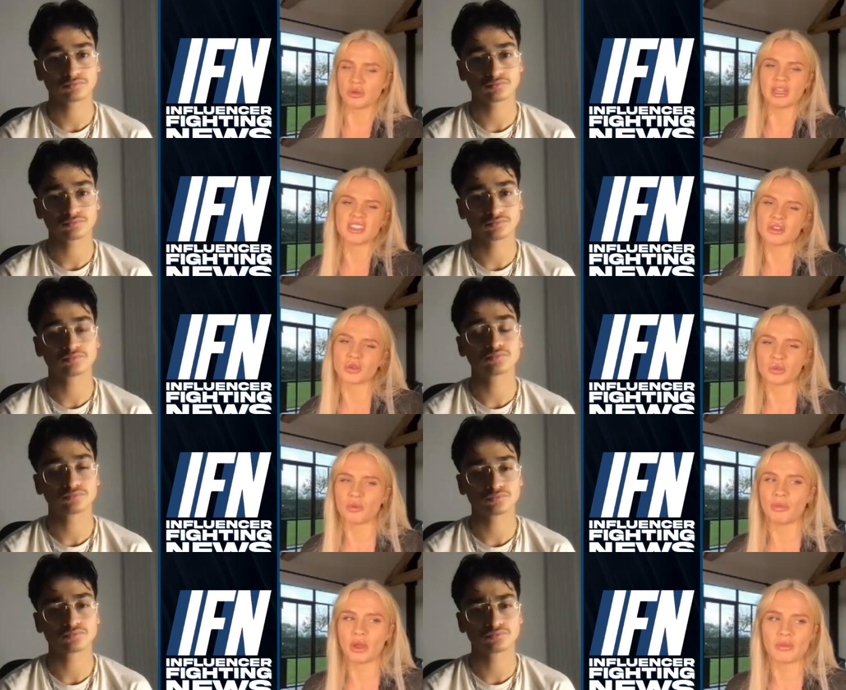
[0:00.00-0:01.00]
Speaker 1: and it just got to a
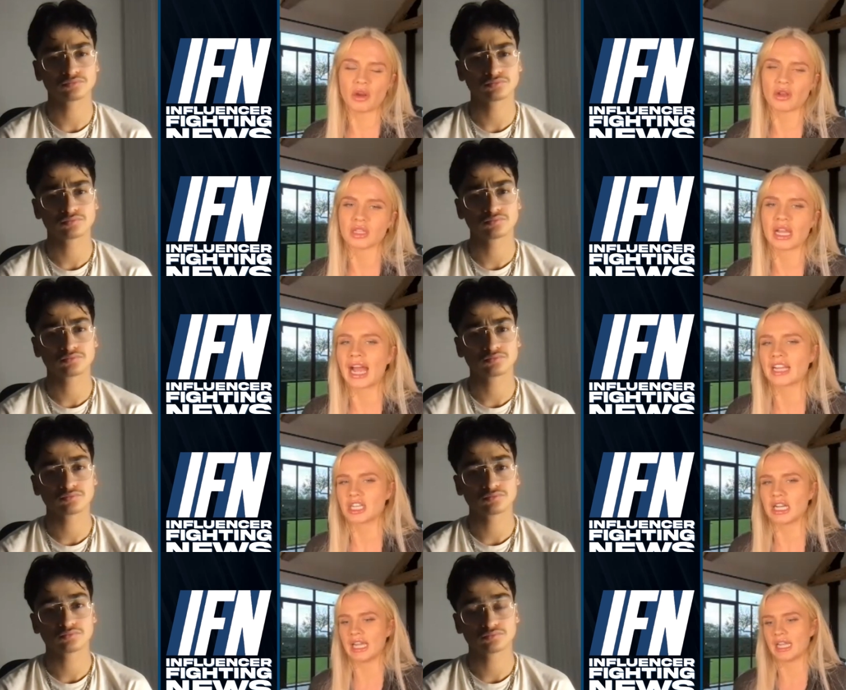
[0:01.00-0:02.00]
point where I was like,
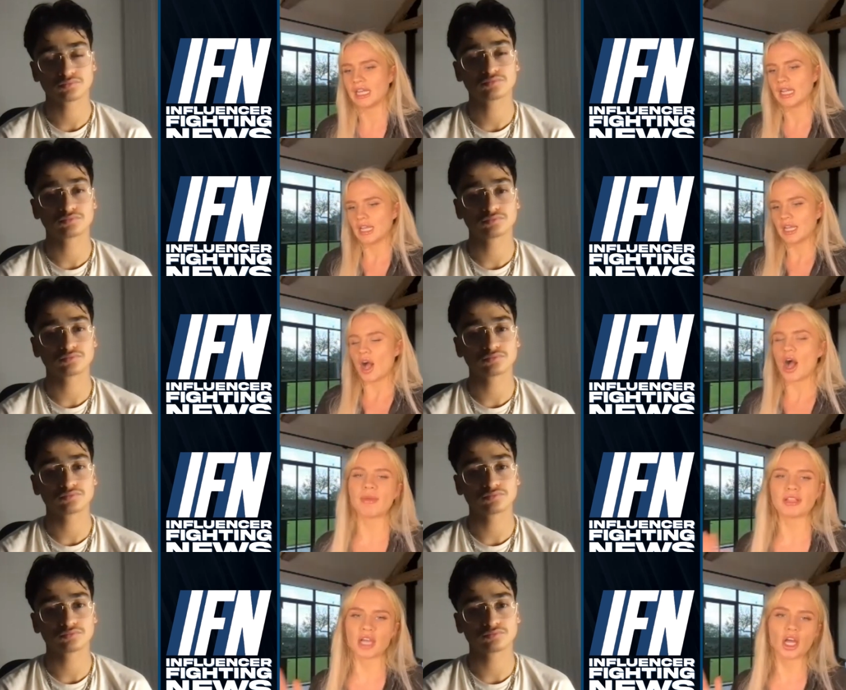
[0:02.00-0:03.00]
actually, I'm
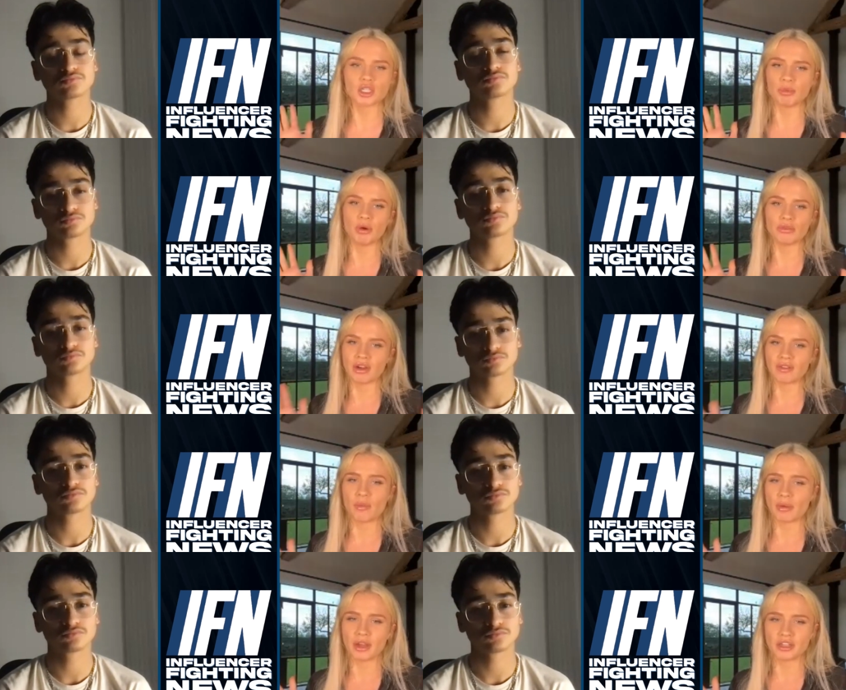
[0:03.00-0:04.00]
untouchable for other
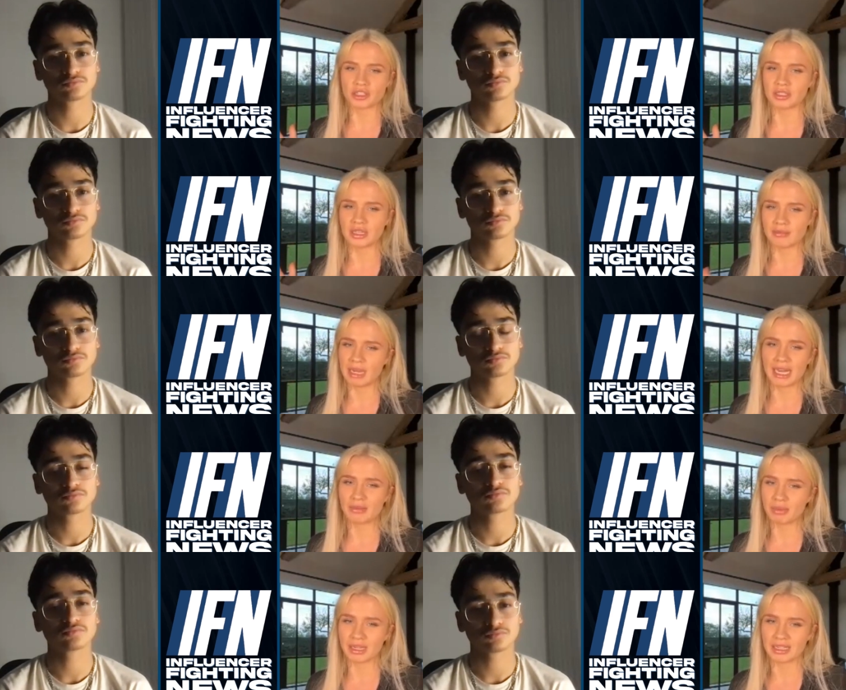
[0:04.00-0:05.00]
promotions at the minute
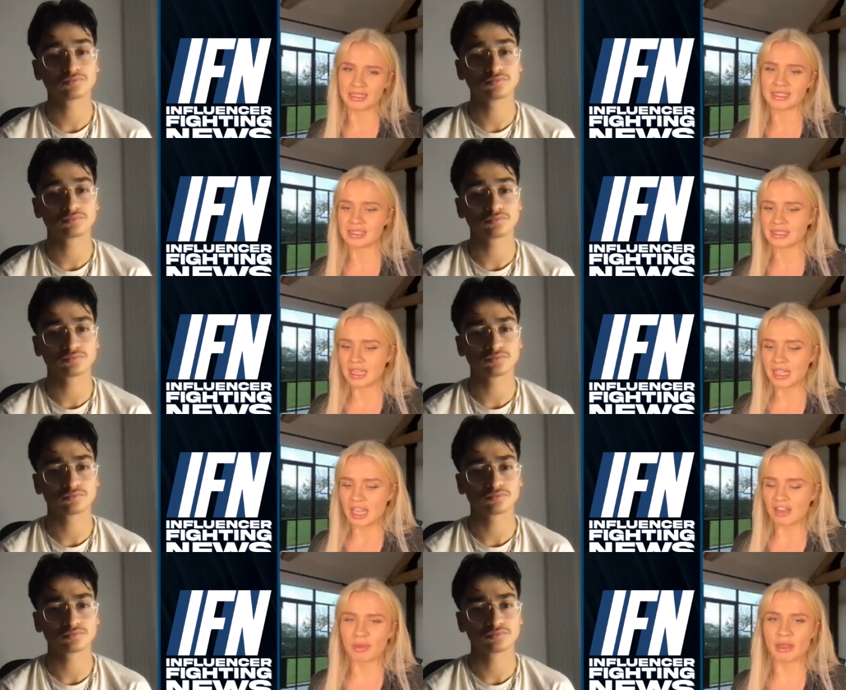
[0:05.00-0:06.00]
because
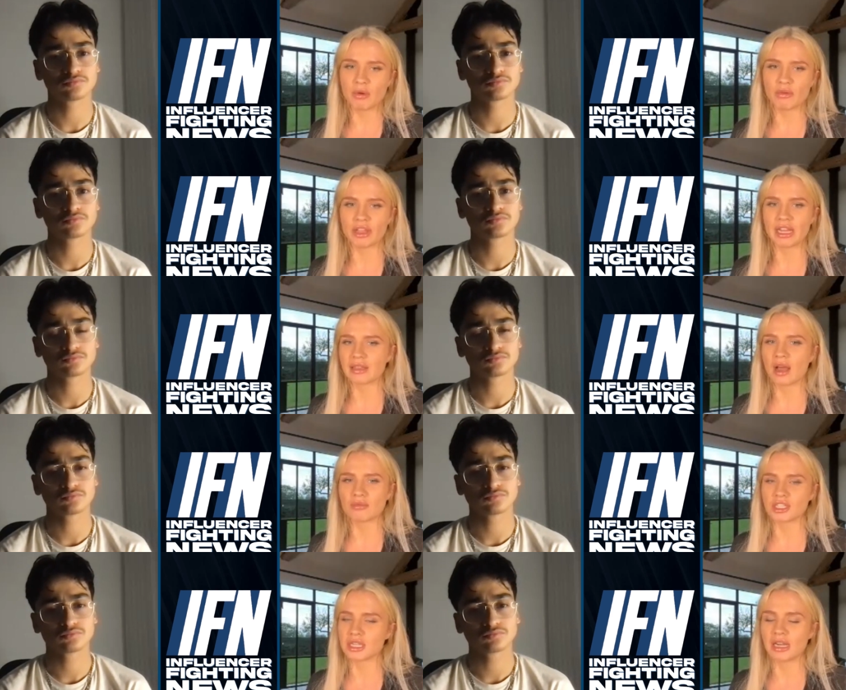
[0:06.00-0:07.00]
if people think that I'm
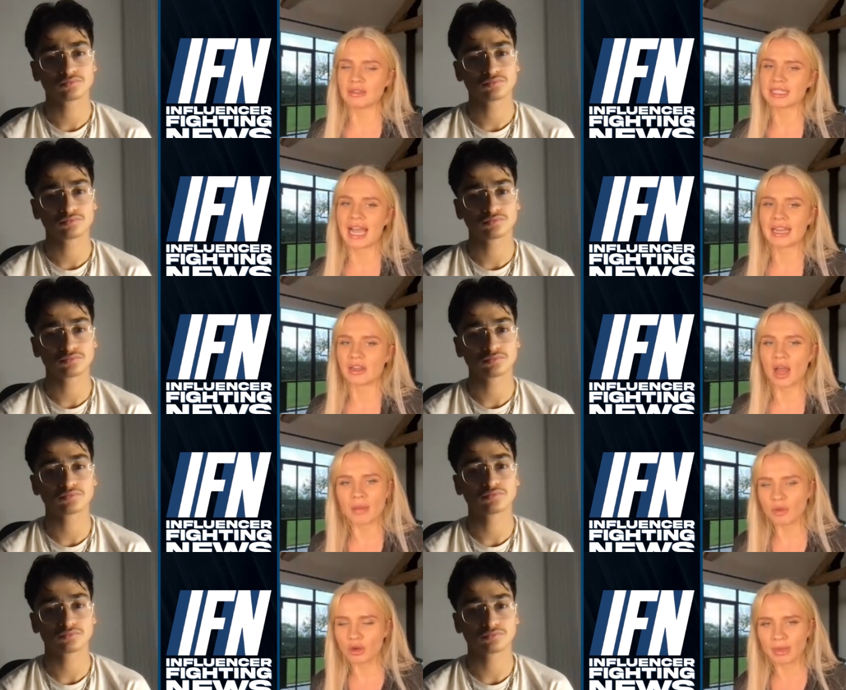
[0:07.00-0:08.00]
just a loose cannon, like I'm
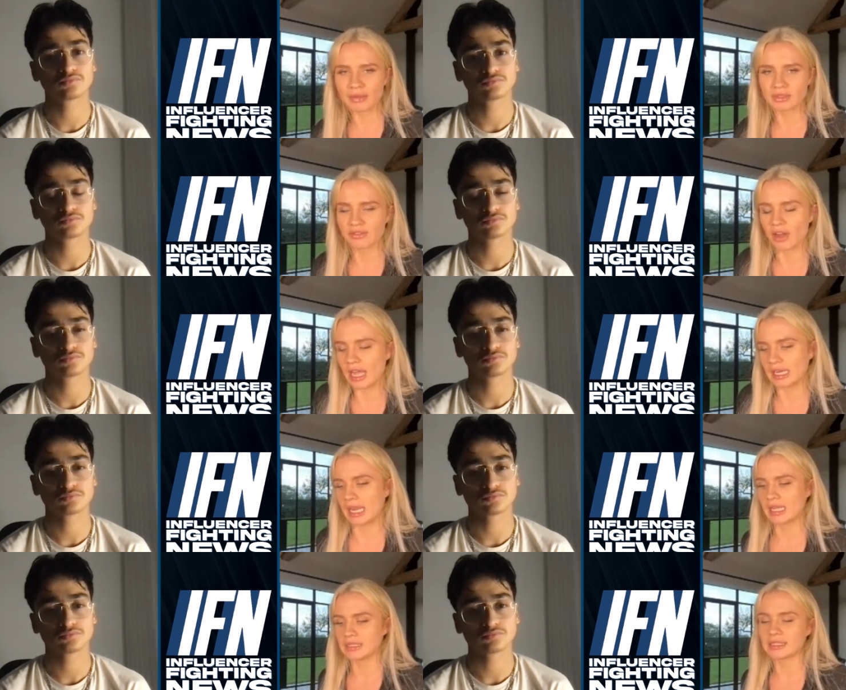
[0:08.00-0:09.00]
not gonna be able to fight
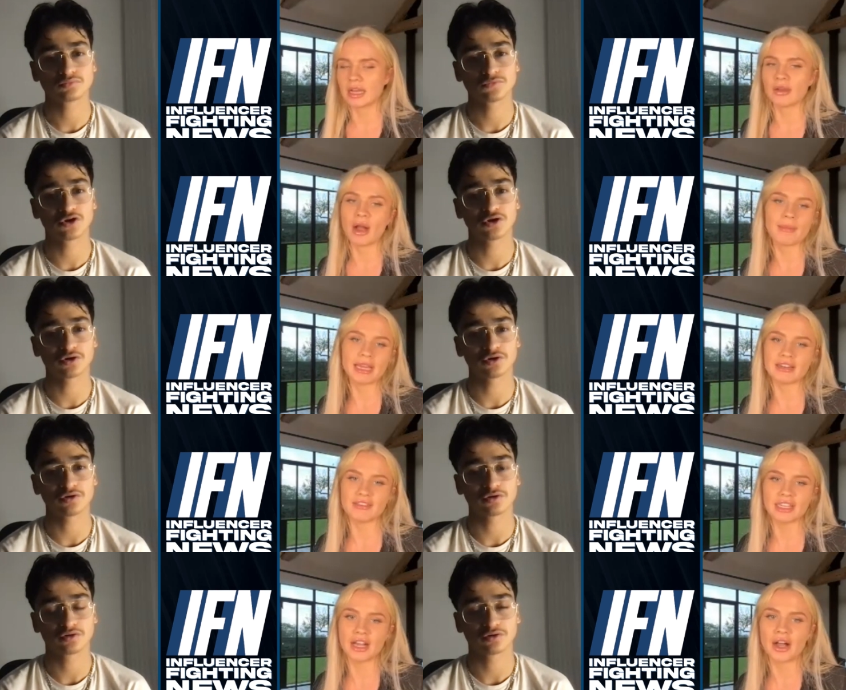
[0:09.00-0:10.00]
again. So I mm. made a
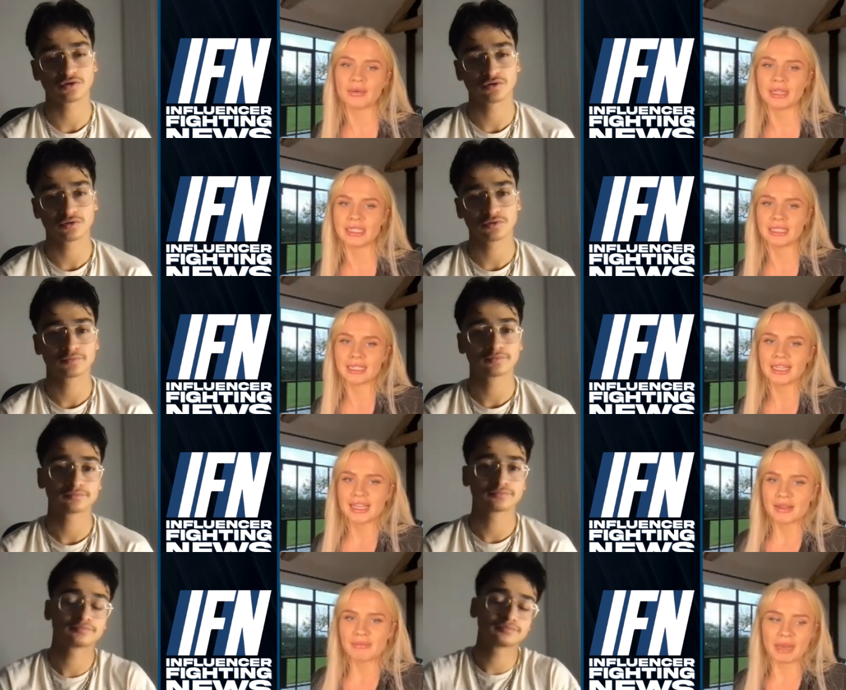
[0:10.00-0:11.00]
video and
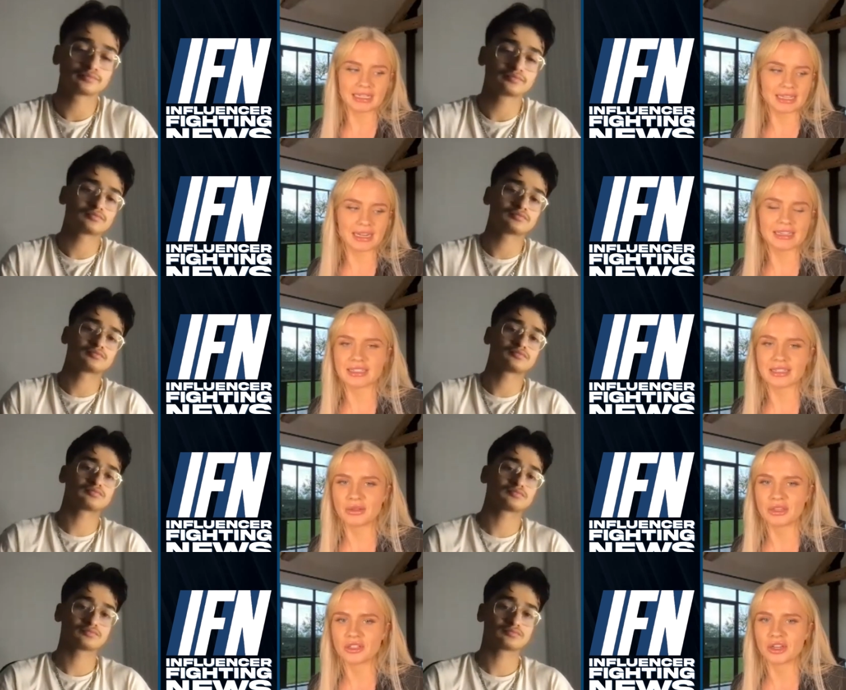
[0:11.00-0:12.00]
basically just told
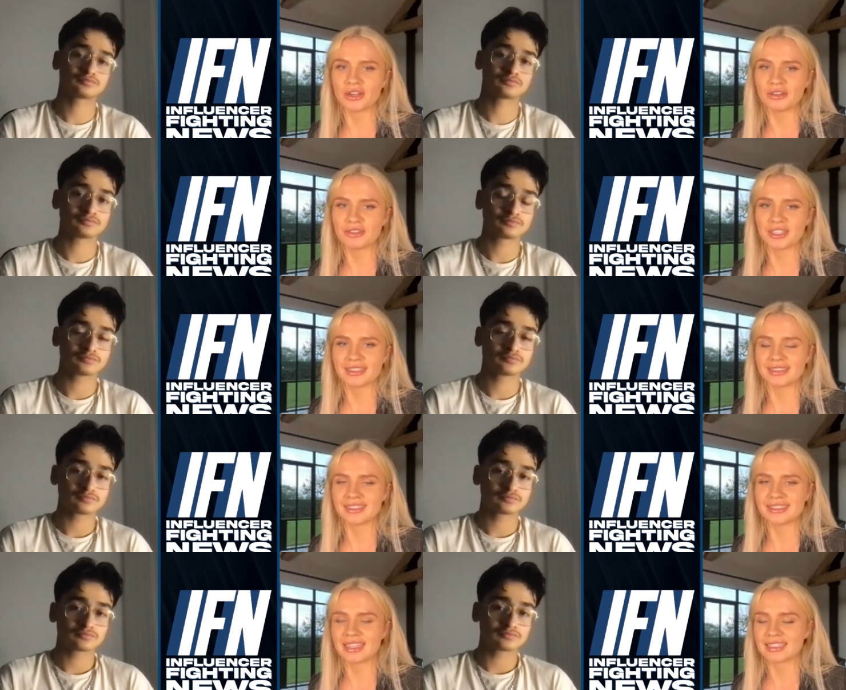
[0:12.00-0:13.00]
the truth and
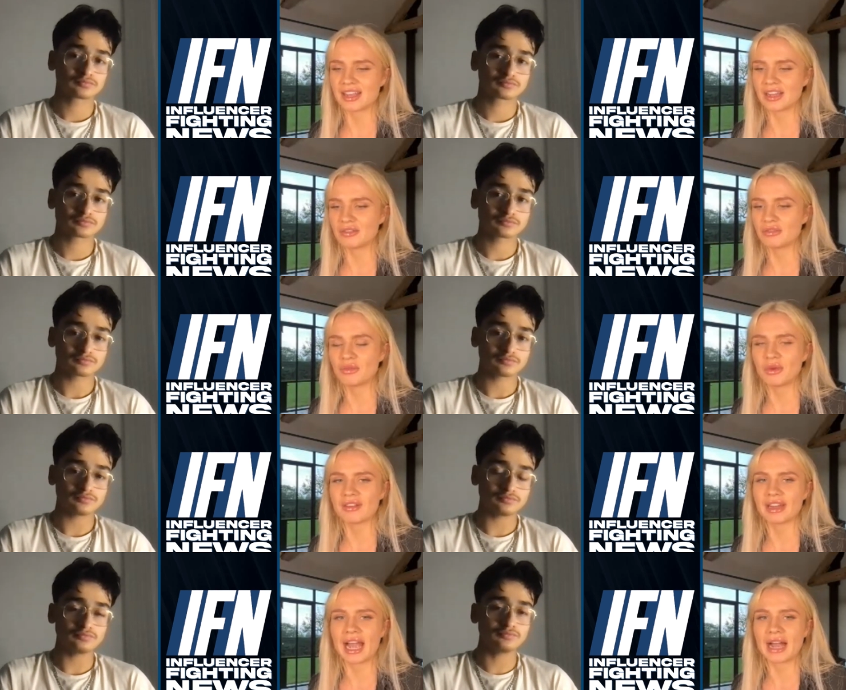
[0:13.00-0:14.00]
that's kind of where
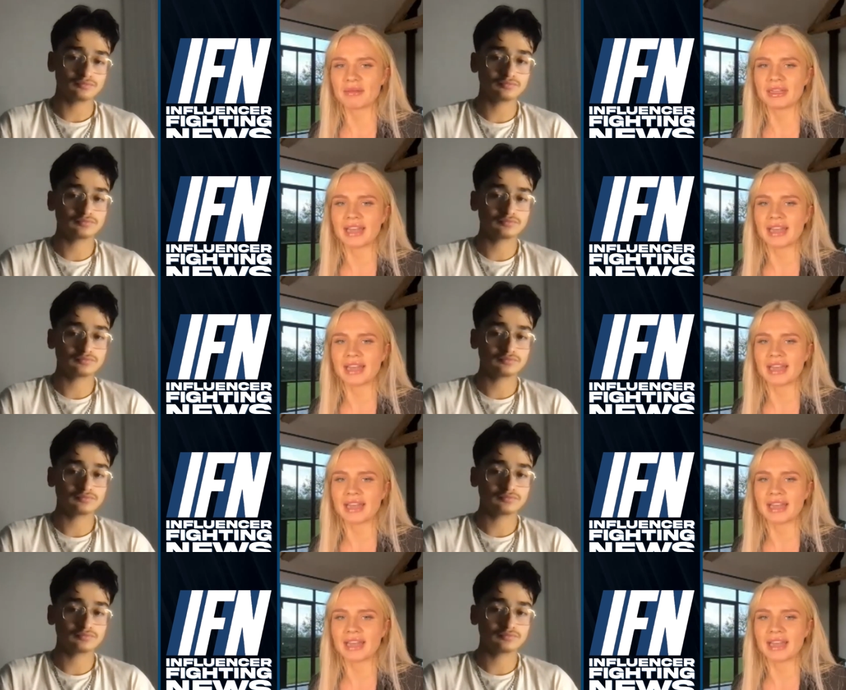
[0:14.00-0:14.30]
I am and